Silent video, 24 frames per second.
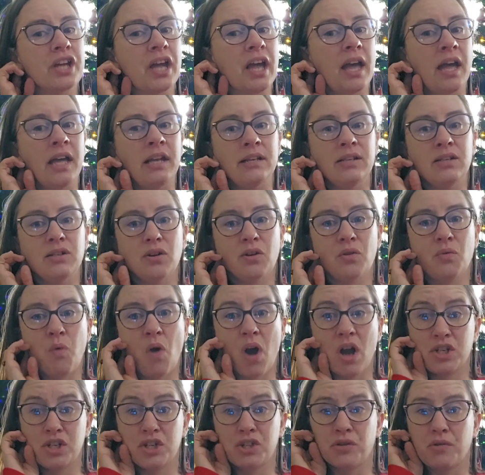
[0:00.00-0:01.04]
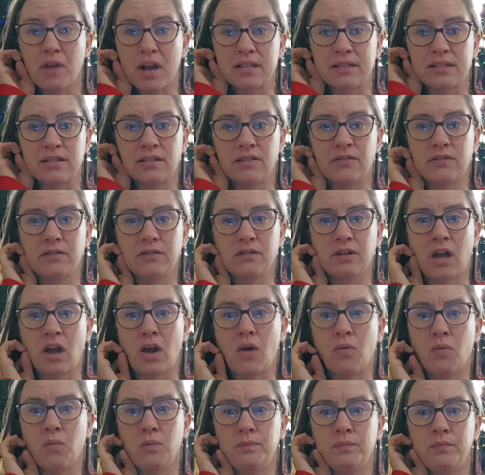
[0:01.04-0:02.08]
and watched the rest of,